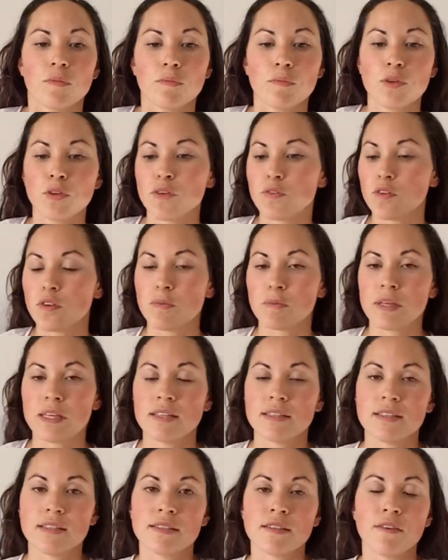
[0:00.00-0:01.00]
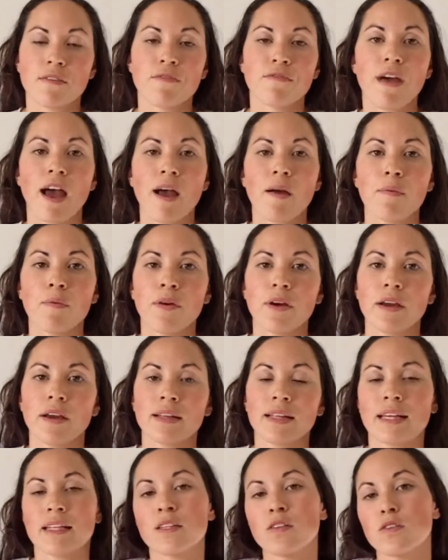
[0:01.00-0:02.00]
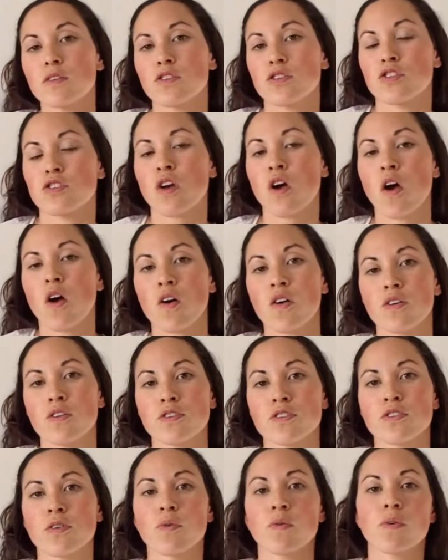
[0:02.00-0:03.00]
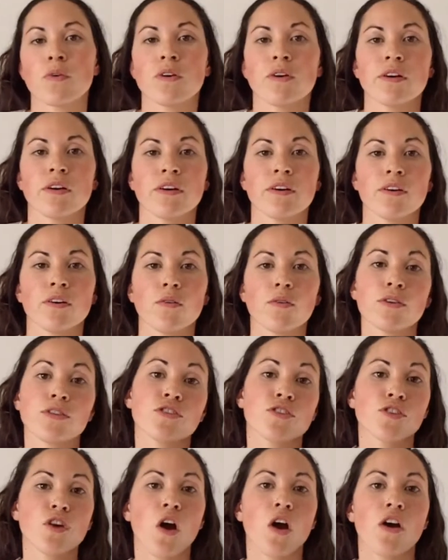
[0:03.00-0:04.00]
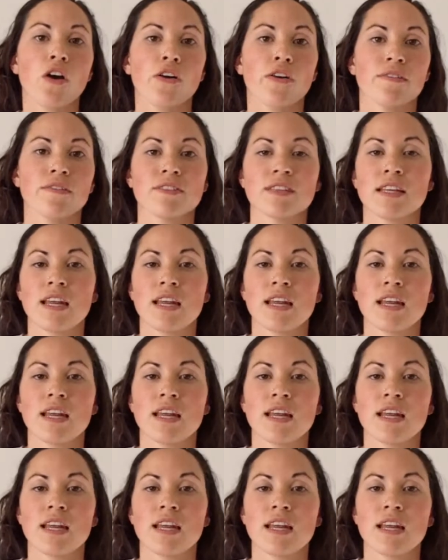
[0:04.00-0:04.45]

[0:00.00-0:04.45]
beautiful pieces of fabric like little shawls or scarves,